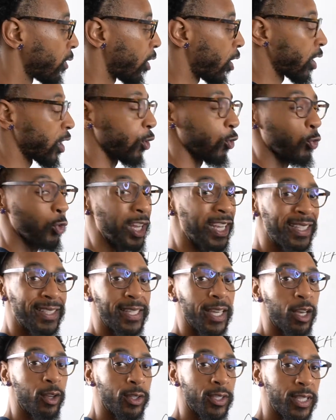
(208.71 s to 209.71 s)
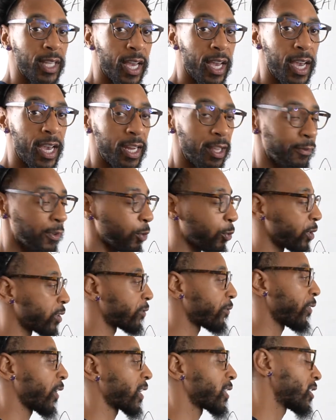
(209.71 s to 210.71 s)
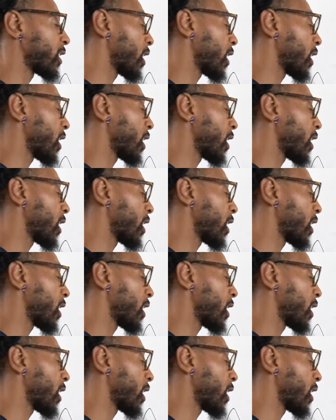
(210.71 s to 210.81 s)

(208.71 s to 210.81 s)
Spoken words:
on a retail side, if it was fixed